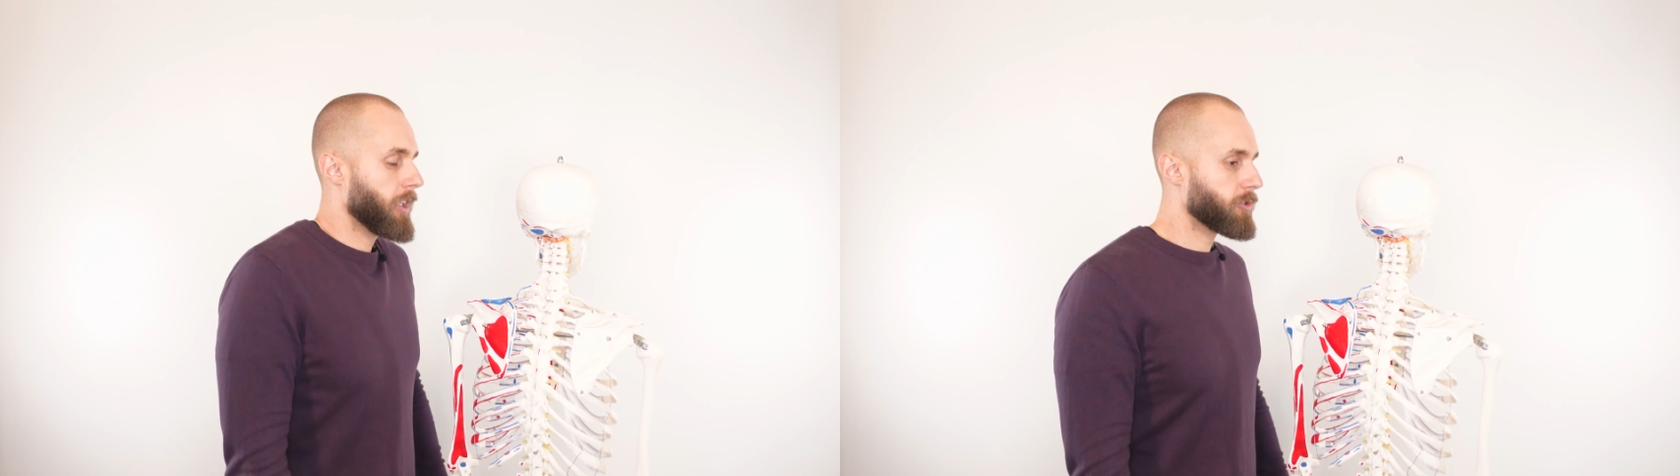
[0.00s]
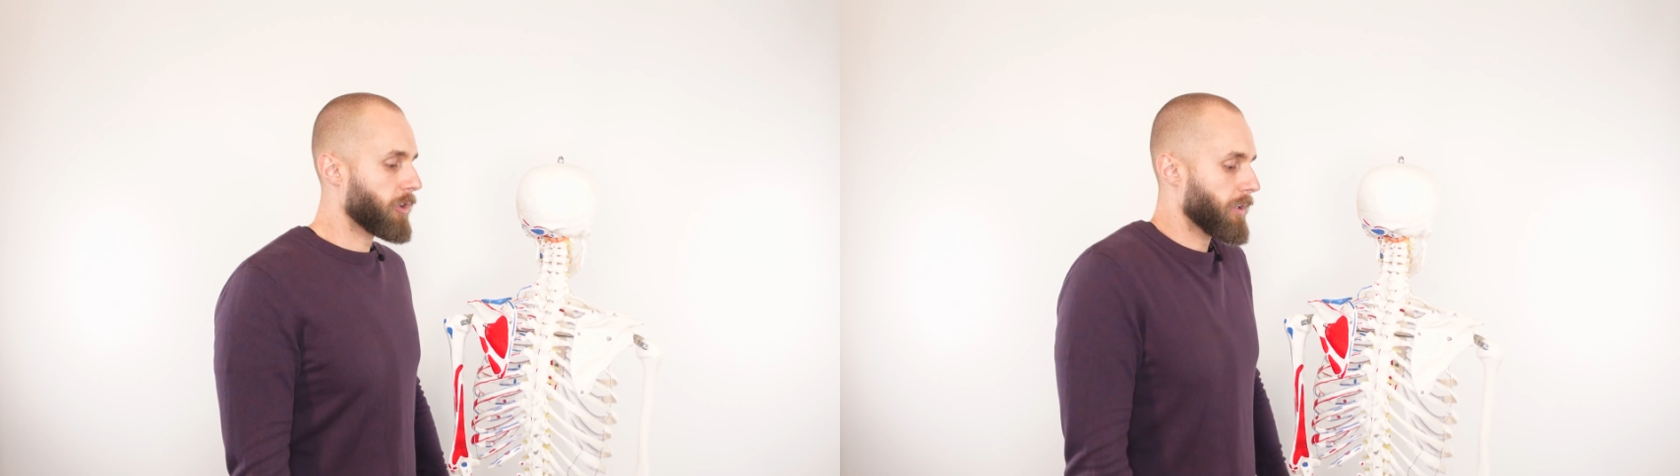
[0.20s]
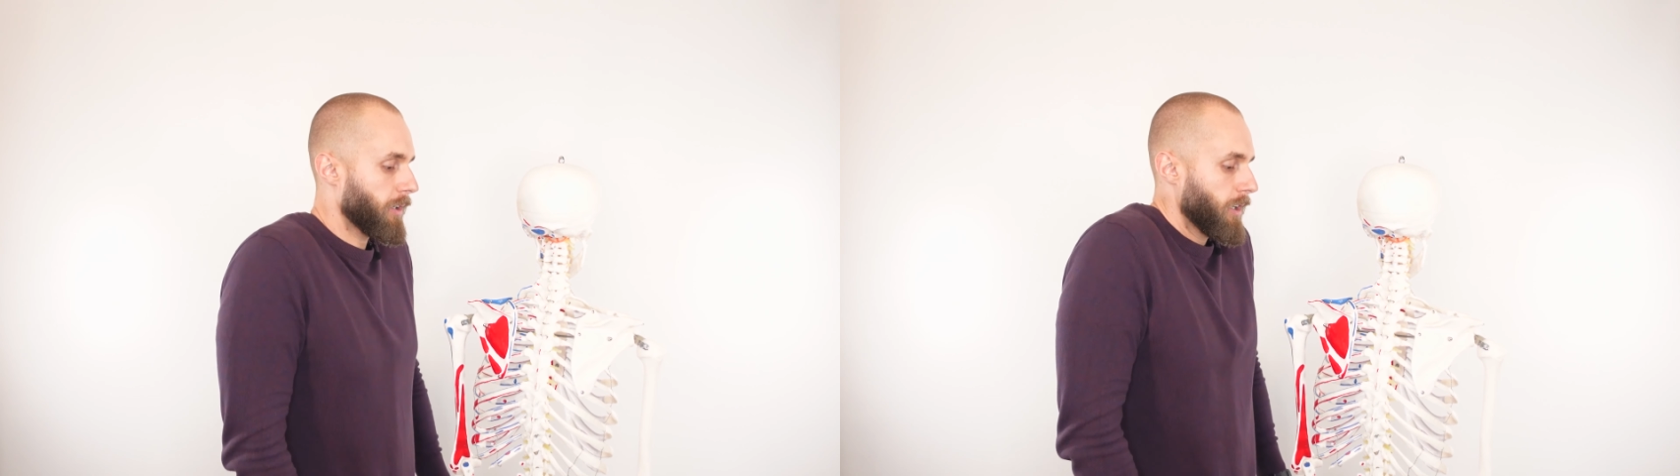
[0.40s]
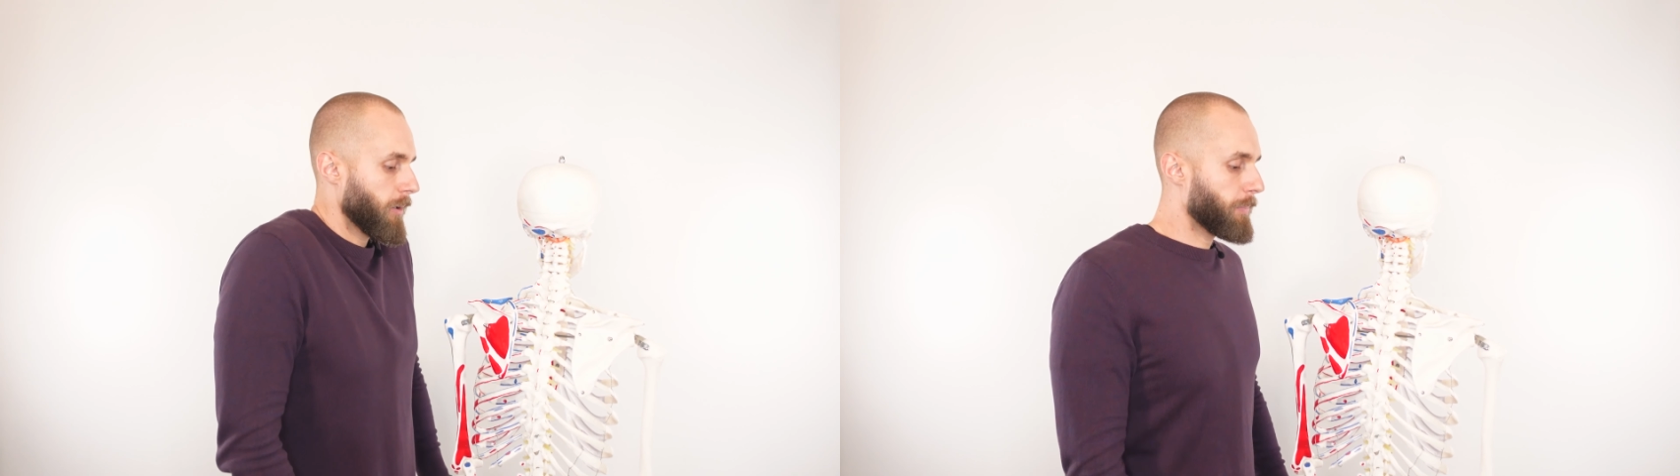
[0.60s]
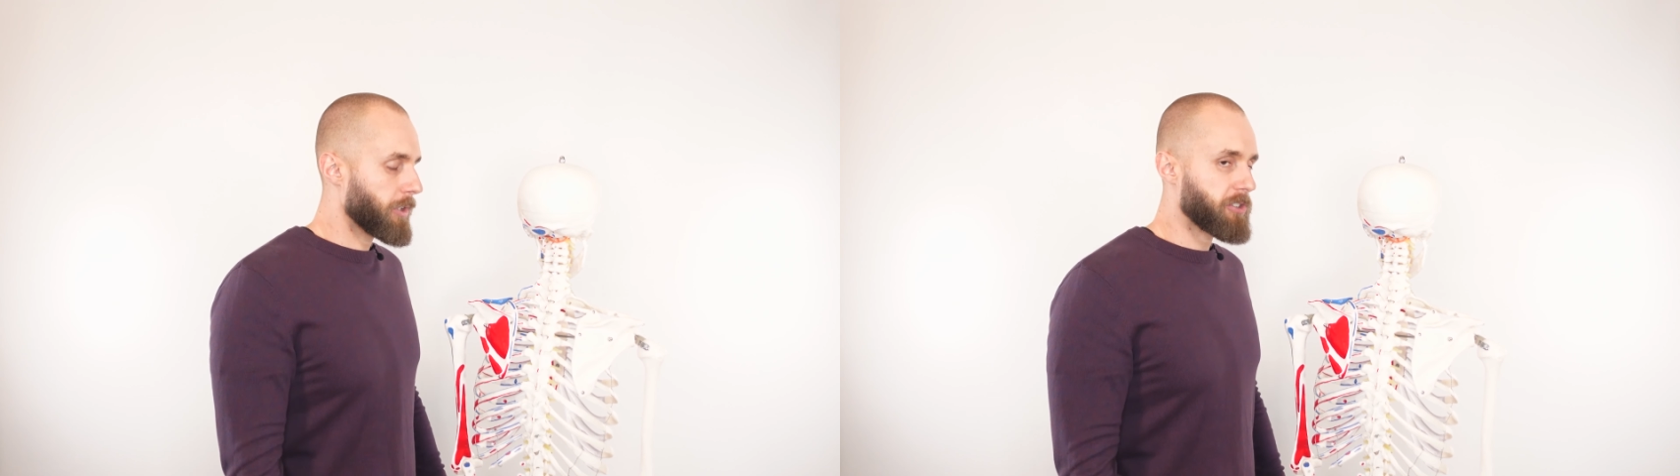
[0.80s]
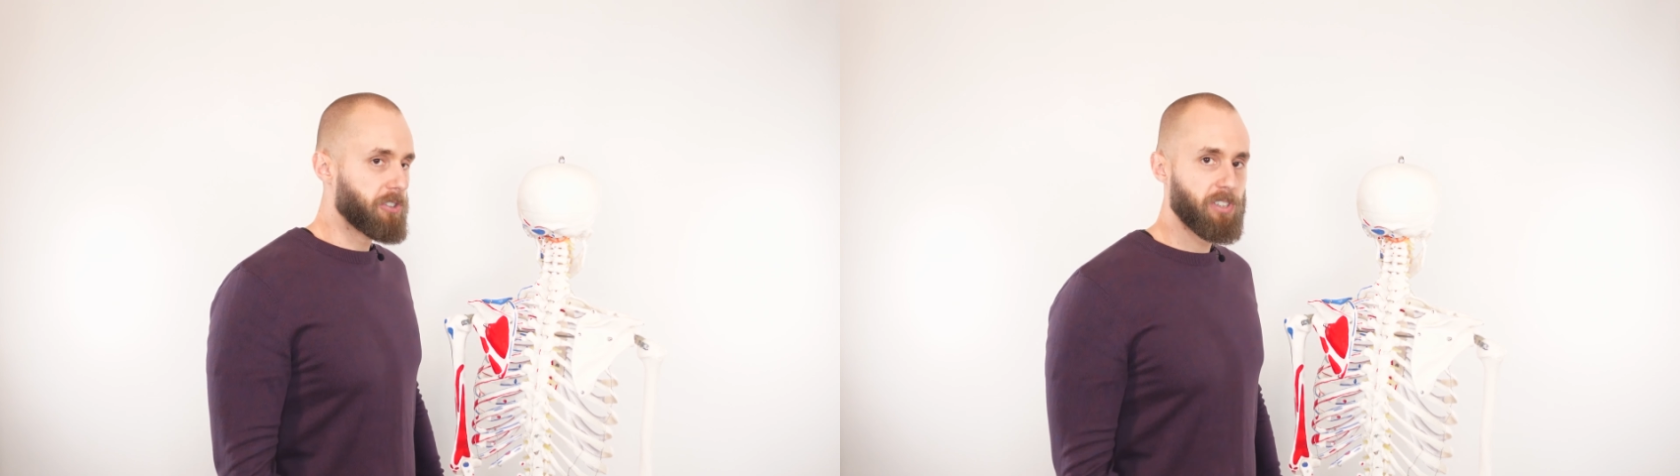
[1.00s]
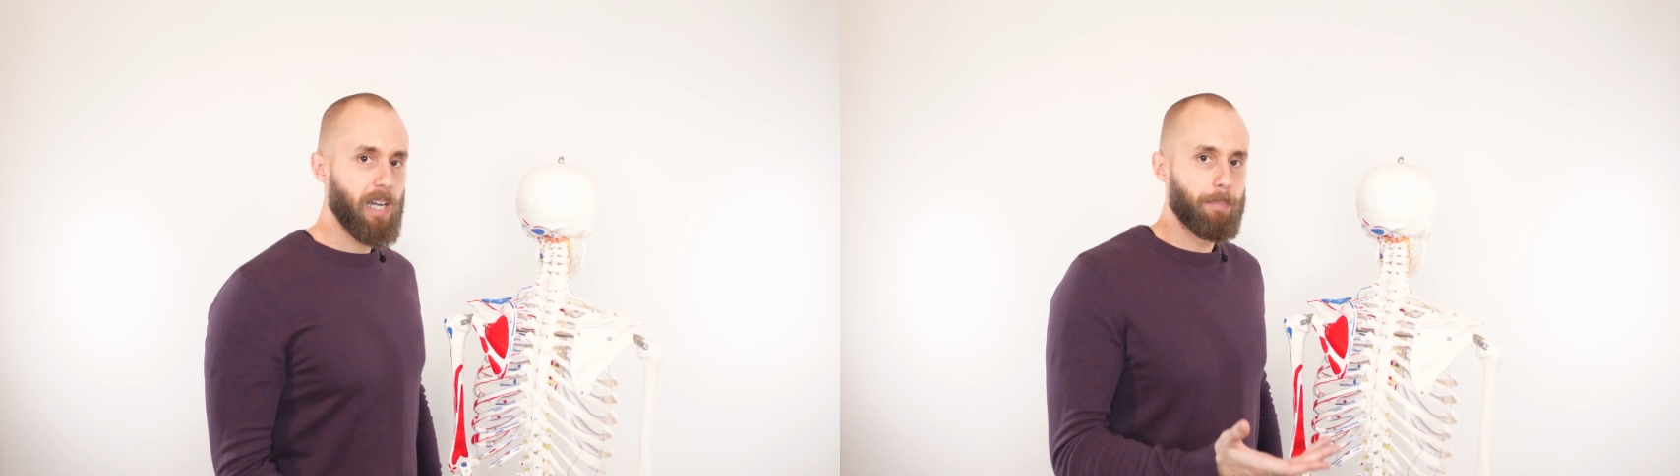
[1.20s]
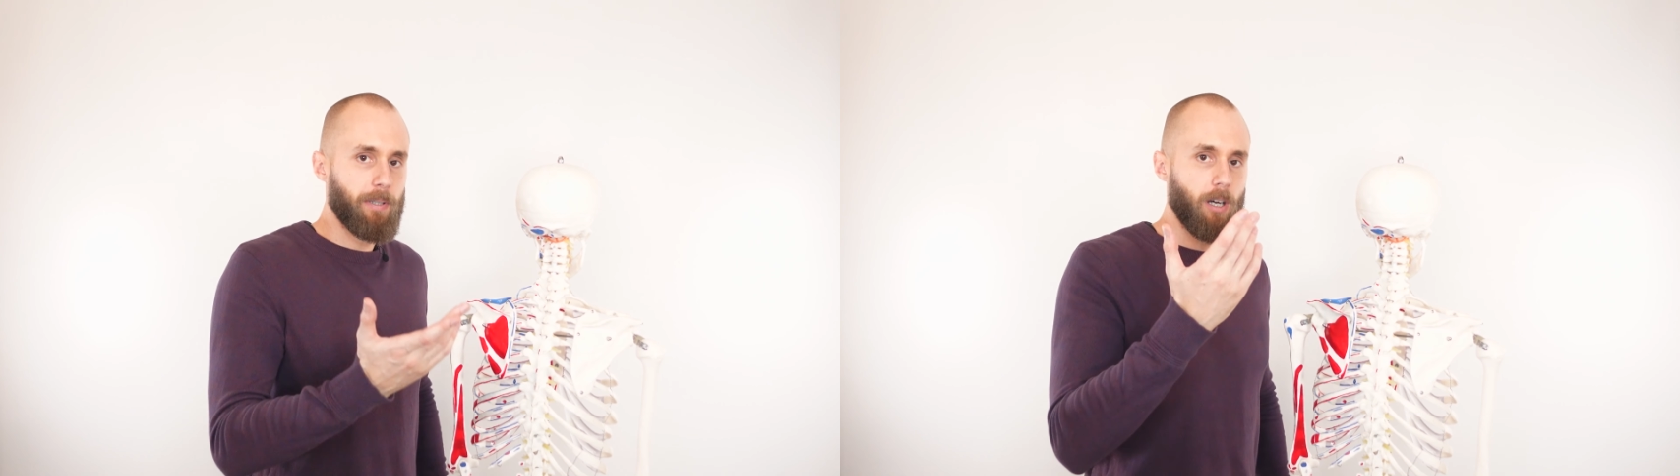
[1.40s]
trying to push the
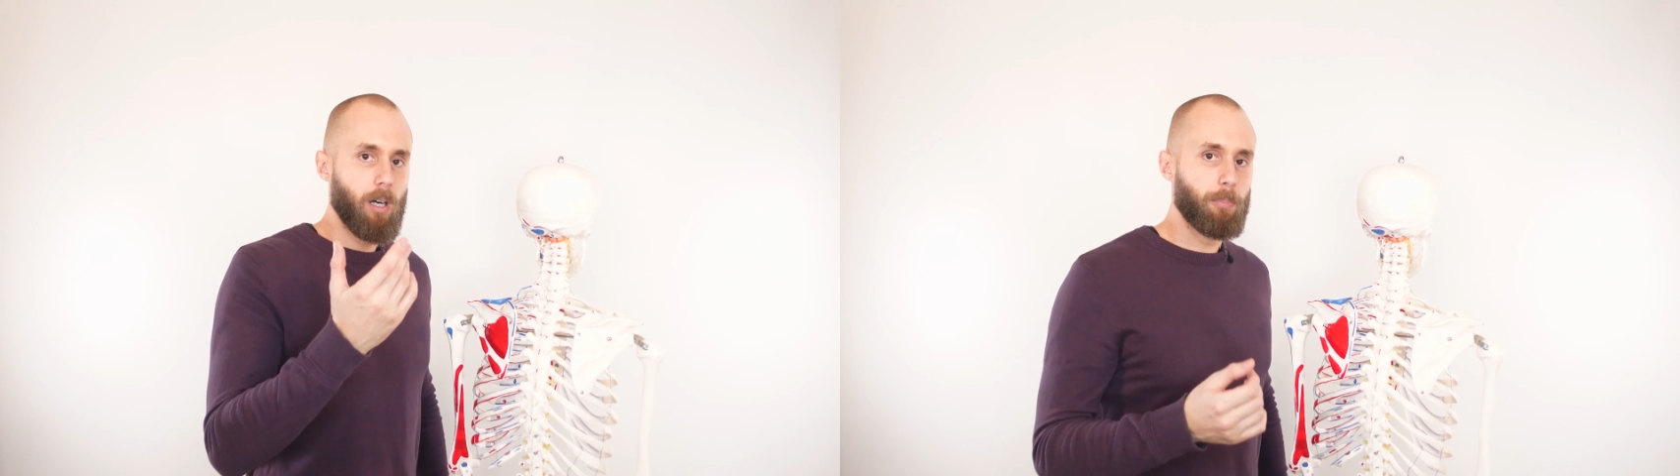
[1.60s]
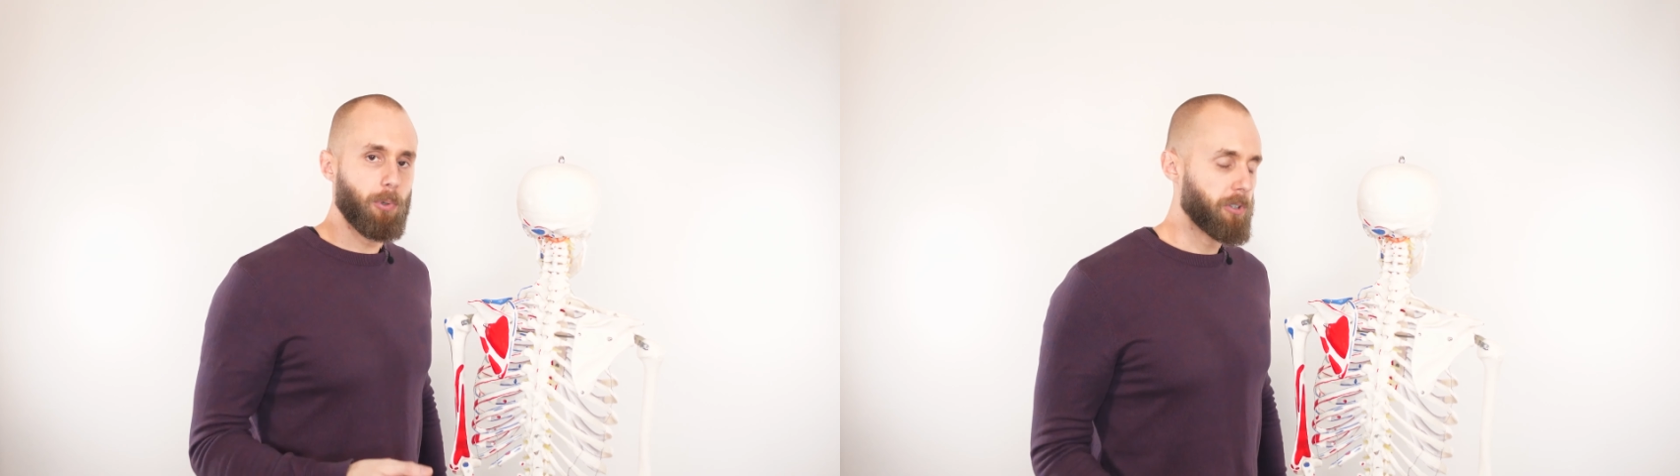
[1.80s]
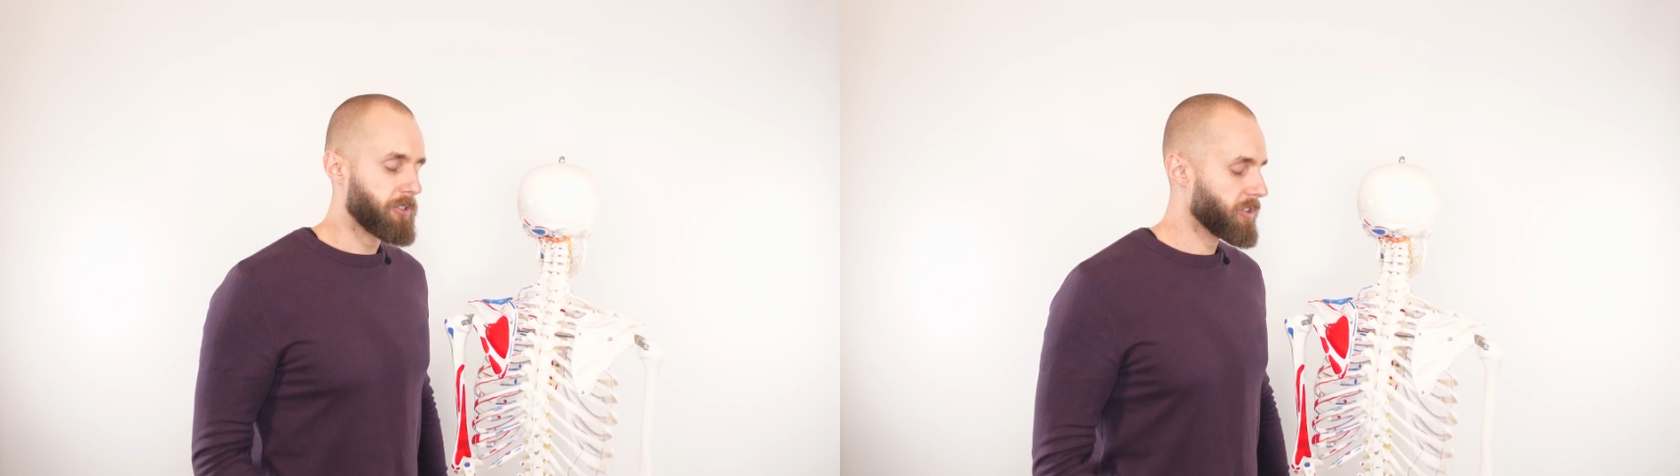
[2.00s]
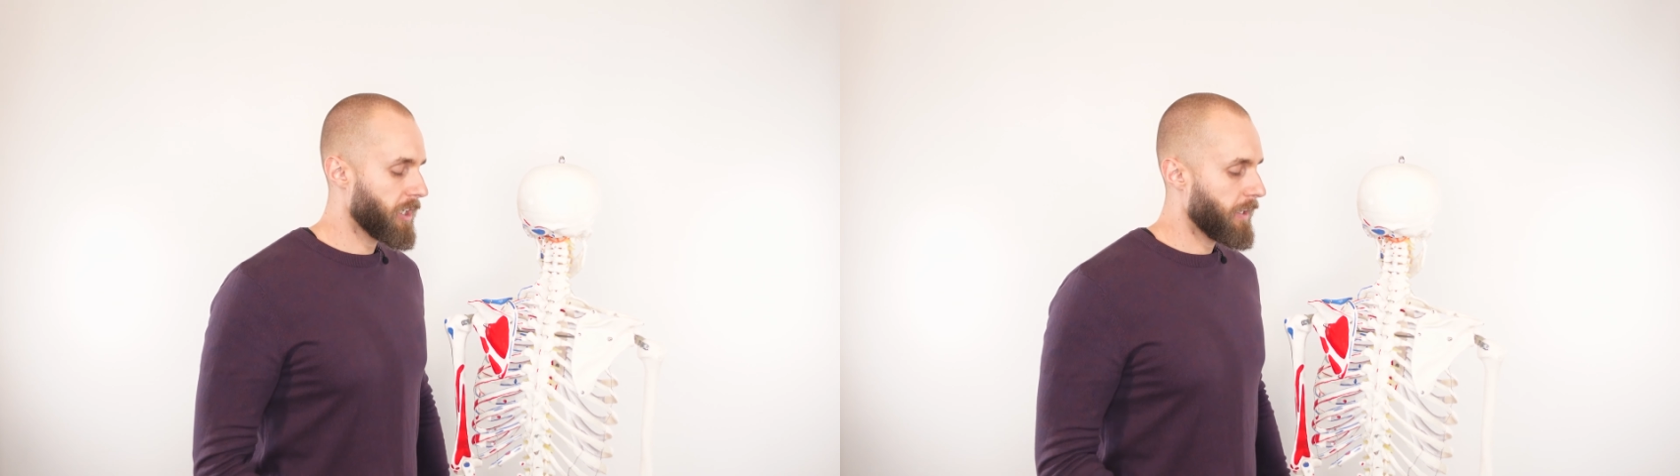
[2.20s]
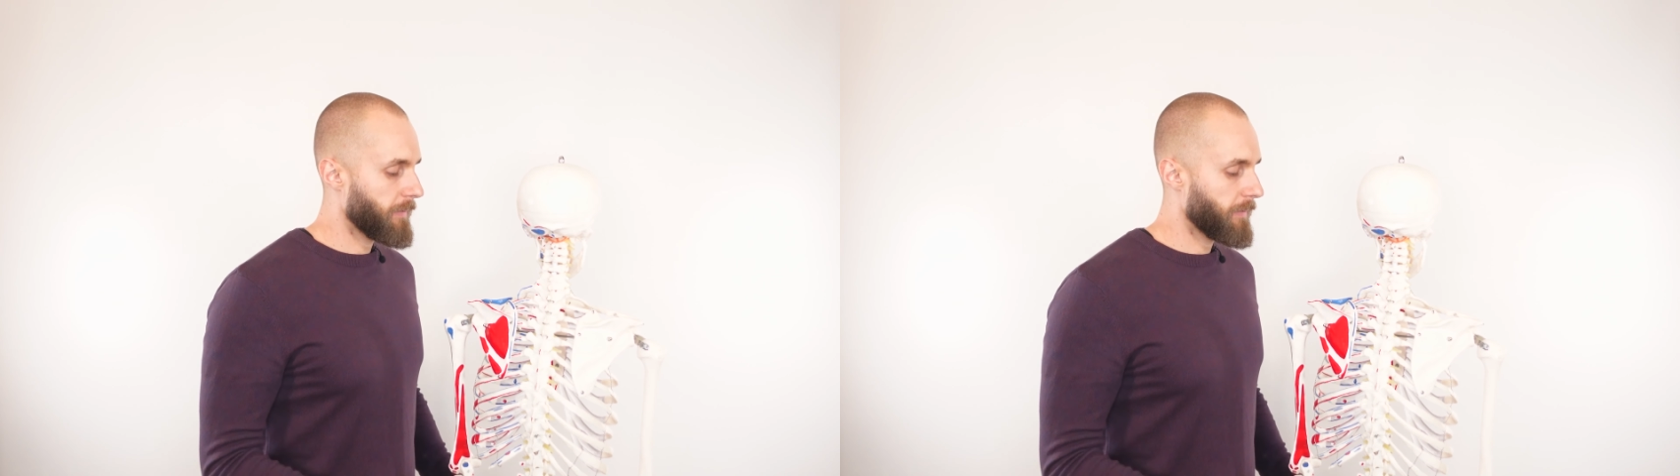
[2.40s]
scapula upwards